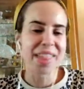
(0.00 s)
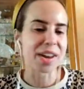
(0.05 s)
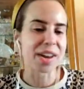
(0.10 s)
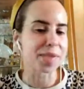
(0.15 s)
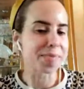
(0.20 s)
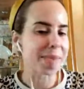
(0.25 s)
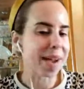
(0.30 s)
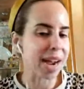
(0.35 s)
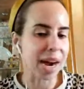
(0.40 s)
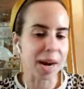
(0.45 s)

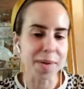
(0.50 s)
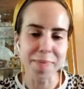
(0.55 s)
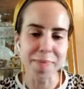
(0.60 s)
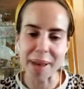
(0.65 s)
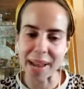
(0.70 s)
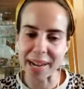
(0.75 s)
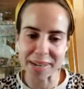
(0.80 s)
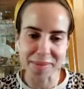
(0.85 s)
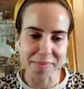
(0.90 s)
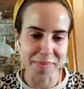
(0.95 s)
my
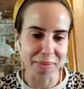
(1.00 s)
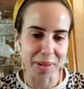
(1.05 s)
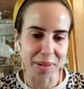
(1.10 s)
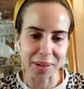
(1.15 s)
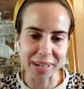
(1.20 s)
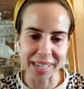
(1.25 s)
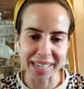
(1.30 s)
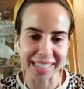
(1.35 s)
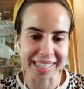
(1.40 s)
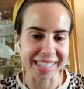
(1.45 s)
unpaid
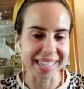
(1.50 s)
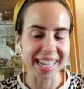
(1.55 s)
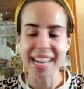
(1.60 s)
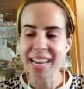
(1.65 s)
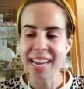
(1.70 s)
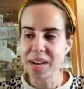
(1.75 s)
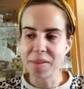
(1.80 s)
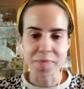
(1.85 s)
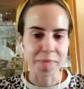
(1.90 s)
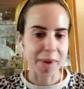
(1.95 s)
employees.
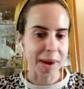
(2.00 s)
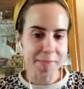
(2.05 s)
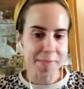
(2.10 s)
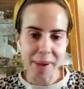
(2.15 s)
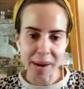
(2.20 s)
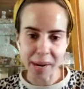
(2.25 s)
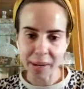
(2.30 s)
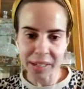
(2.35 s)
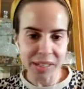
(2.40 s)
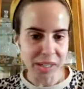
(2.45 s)
My
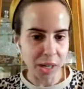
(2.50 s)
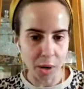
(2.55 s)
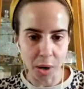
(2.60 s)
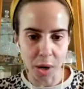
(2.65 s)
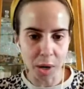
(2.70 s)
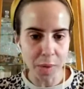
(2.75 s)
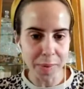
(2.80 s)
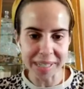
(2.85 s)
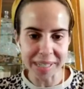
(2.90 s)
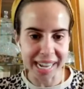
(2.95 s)
parents are
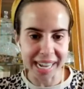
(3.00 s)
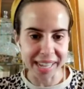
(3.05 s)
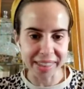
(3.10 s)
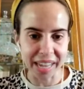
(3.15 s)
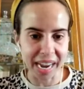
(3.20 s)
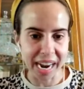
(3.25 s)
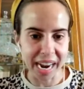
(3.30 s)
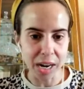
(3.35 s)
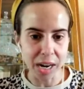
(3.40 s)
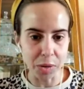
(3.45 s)
always at the
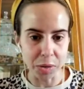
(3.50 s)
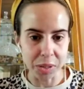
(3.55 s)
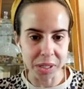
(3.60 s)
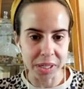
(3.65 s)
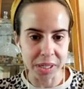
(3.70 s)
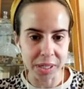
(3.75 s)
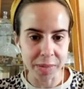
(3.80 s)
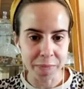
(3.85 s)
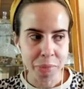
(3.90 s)
house.